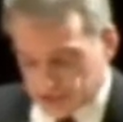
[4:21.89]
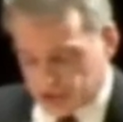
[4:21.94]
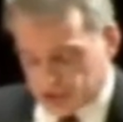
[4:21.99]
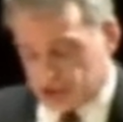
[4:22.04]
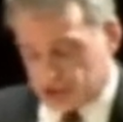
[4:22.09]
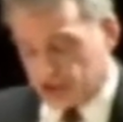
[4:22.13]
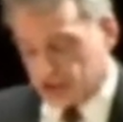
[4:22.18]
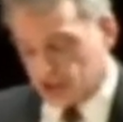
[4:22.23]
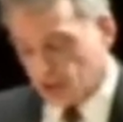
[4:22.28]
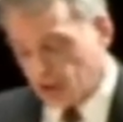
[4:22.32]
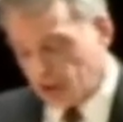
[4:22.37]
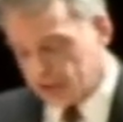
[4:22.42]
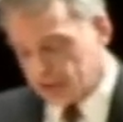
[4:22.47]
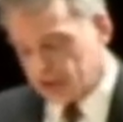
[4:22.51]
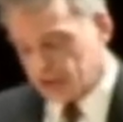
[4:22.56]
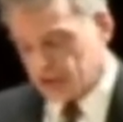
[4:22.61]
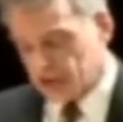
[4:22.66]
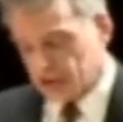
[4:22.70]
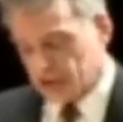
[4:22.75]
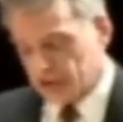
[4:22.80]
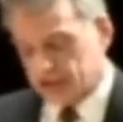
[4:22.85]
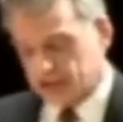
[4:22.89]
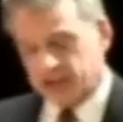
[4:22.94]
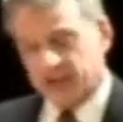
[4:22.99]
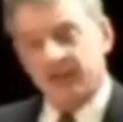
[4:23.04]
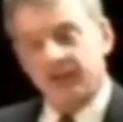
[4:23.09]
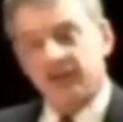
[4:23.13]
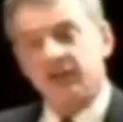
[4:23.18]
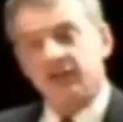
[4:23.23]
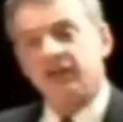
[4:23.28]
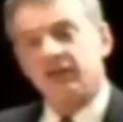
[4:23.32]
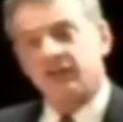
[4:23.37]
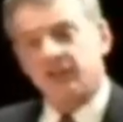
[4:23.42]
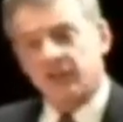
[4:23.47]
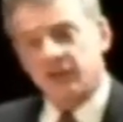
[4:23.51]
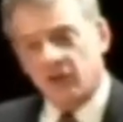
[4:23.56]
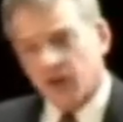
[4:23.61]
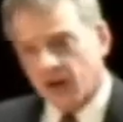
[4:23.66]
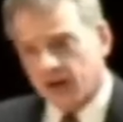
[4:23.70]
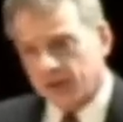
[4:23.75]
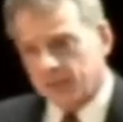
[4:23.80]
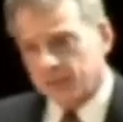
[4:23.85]
is versus ought distinction,
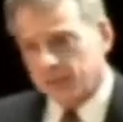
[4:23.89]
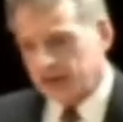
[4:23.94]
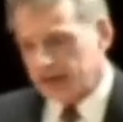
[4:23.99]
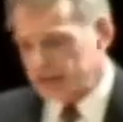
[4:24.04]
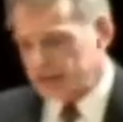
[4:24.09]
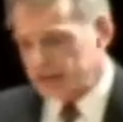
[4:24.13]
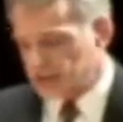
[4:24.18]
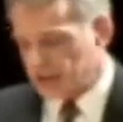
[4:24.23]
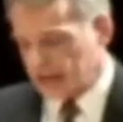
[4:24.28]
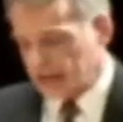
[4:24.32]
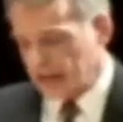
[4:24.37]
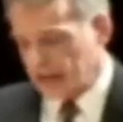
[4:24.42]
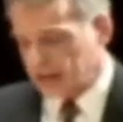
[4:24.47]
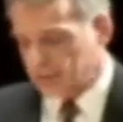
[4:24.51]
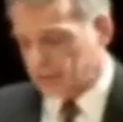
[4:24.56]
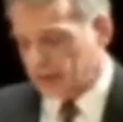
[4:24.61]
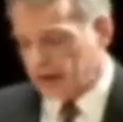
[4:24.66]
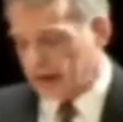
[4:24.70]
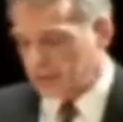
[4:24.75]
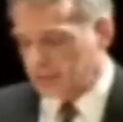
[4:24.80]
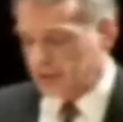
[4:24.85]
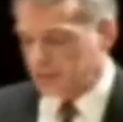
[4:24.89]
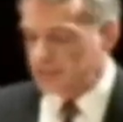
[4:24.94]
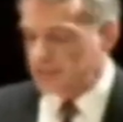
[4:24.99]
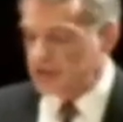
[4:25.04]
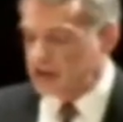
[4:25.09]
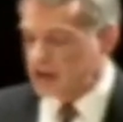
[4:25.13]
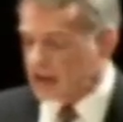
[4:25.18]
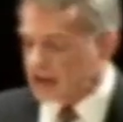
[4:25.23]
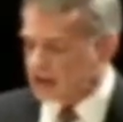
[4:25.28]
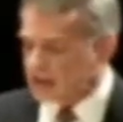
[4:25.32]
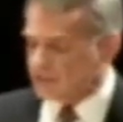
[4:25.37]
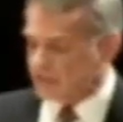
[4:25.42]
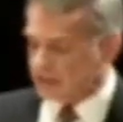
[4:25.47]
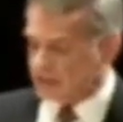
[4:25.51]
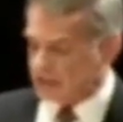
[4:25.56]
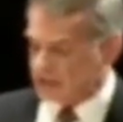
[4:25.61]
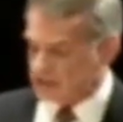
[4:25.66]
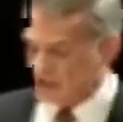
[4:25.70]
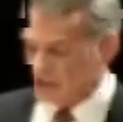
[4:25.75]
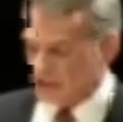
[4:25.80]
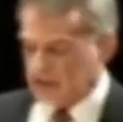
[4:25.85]
the ought implies can problem. None of
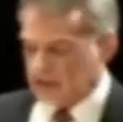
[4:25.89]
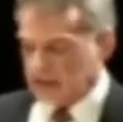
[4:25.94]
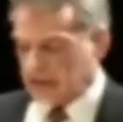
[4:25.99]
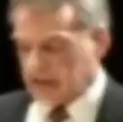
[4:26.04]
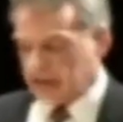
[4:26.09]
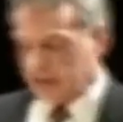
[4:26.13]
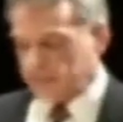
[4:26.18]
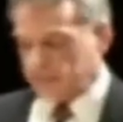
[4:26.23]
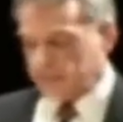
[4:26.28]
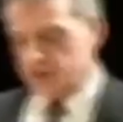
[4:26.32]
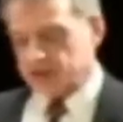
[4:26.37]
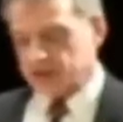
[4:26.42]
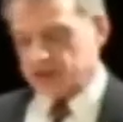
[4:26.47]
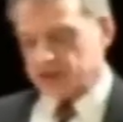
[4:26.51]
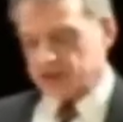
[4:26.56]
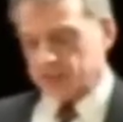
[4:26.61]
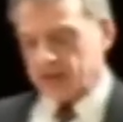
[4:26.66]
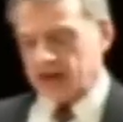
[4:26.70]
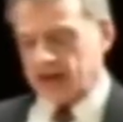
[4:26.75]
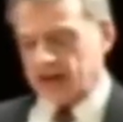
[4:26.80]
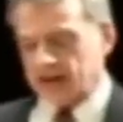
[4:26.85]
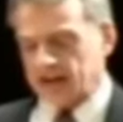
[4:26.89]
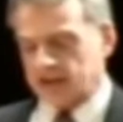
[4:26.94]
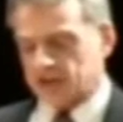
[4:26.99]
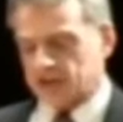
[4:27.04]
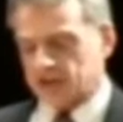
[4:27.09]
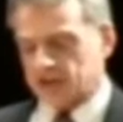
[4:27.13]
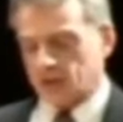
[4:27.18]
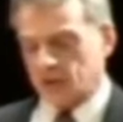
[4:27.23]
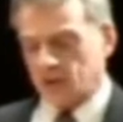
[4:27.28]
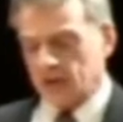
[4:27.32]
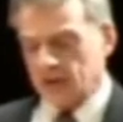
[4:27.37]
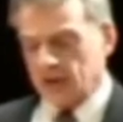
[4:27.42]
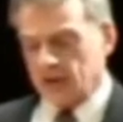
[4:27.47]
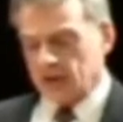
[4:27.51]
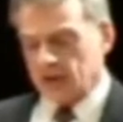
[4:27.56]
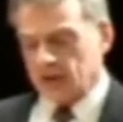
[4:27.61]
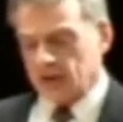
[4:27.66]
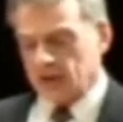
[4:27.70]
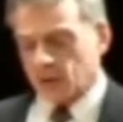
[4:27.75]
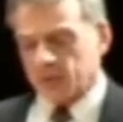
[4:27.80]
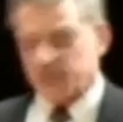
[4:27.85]
these have been responded to.
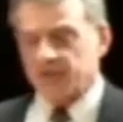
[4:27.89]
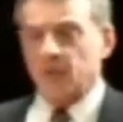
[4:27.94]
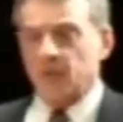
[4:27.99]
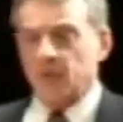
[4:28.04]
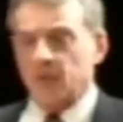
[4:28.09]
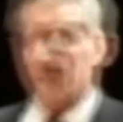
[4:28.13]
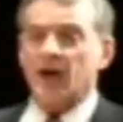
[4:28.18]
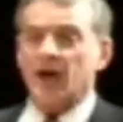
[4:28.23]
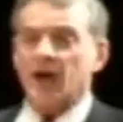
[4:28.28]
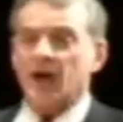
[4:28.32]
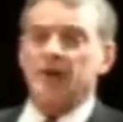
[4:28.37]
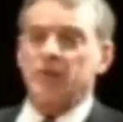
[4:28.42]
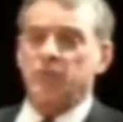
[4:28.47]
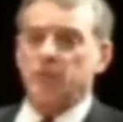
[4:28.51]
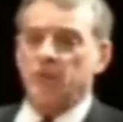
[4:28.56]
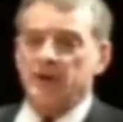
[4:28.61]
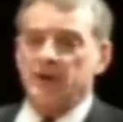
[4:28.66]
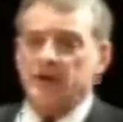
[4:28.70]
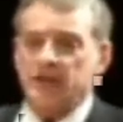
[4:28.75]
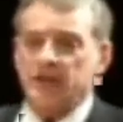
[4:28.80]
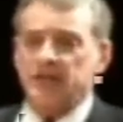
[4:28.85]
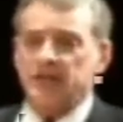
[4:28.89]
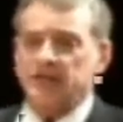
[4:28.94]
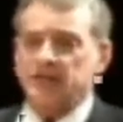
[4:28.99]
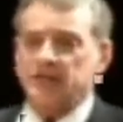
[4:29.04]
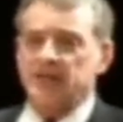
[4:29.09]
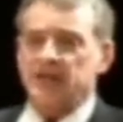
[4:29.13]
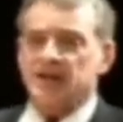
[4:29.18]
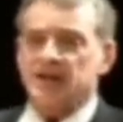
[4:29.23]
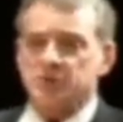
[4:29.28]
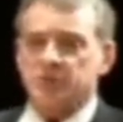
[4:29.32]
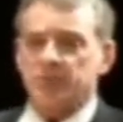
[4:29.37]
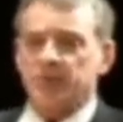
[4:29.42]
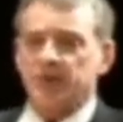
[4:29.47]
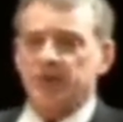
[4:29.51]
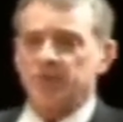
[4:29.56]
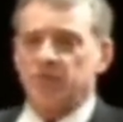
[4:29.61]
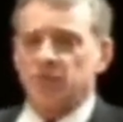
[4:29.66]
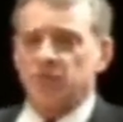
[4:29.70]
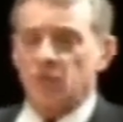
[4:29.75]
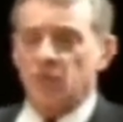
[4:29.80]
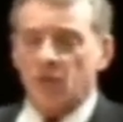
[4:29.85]
So if you want a really
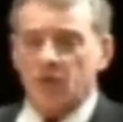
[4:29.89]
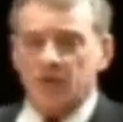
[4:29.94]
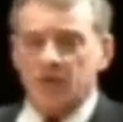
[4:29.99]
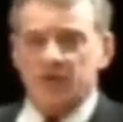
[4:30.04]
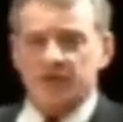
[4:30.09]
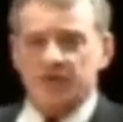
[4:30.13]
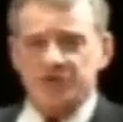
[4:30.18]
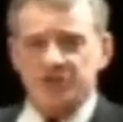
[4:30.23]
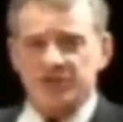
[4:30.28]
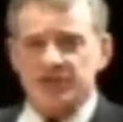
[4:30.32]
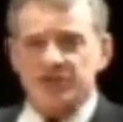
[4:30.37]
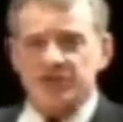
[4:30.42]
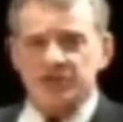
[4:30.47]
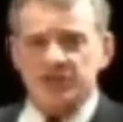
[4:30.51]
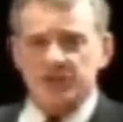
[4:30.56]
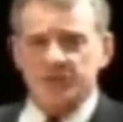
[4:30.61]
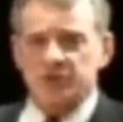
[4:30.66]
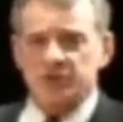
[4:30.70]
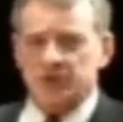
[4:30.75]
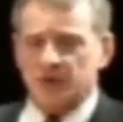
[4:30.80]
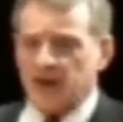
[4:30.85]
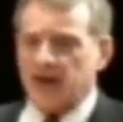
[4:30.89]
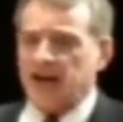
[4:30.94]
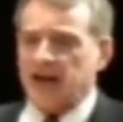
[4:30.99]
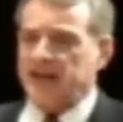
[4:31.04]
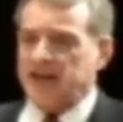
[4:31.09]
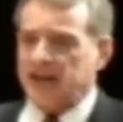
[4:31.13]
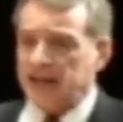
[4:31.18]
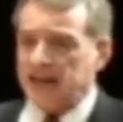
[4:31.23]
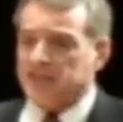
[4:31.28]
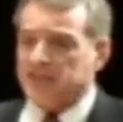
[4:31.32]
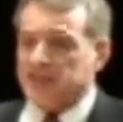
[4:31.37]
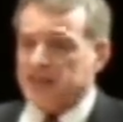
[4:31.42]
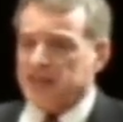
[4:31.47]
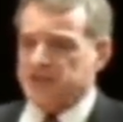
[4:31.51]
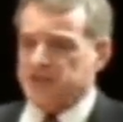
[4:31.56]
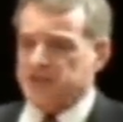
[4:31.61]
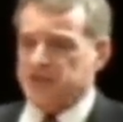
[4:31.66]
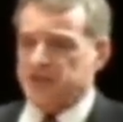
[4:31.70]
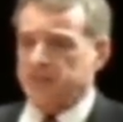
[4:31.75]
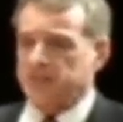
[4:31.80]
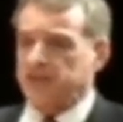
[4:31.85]
desperate moral system, try
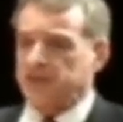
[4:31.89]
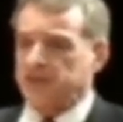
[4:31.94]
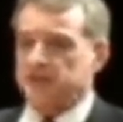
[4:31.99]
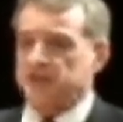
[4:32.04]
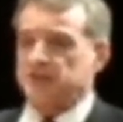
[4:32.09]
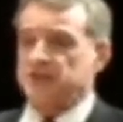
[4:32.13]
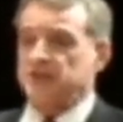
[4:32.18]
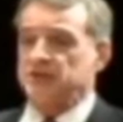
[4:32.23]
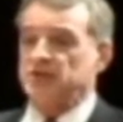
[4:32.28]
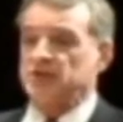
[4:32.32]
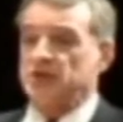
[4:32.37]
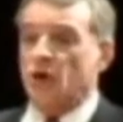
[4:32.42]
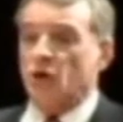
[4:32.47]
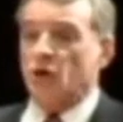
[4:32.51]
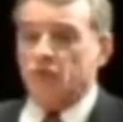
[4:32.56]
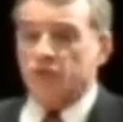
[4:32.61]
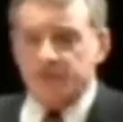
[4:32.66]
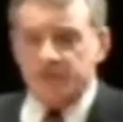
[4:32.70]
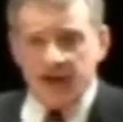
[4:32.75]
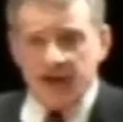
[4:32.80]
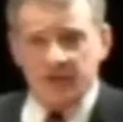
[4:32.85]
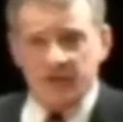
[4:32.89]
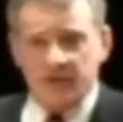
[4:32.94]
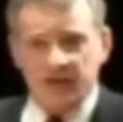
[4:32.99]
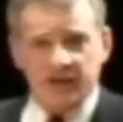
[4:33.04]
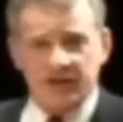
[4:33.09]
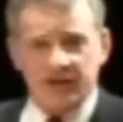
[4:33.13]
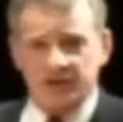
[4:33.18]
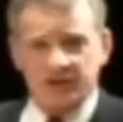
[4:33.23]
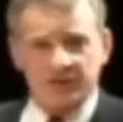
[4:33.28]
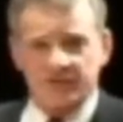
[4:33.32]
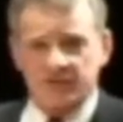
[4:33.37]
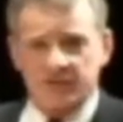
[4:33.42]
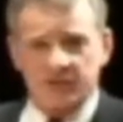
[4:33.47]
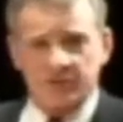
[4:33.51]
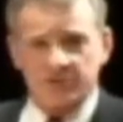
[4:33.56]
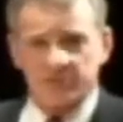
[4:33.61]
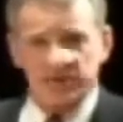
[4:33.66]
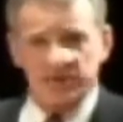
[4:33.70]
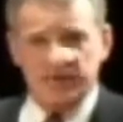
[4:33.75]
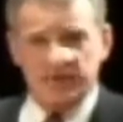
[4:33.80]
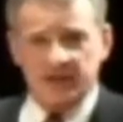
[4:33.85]
atheism. There's no foundation
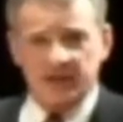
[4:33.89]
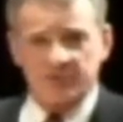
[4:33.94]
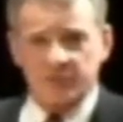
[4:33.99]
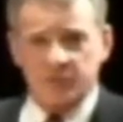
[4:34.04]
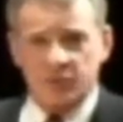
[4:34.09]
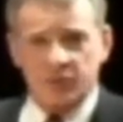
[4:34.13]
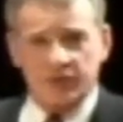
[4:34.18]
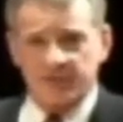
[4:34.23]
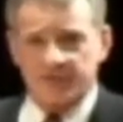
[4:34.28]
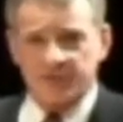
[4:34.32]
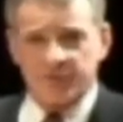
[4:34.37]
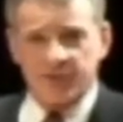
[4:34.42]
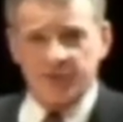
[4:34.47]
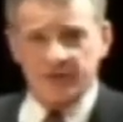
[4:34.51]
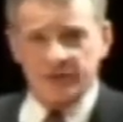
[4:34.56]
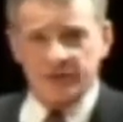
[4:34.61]
for objective moral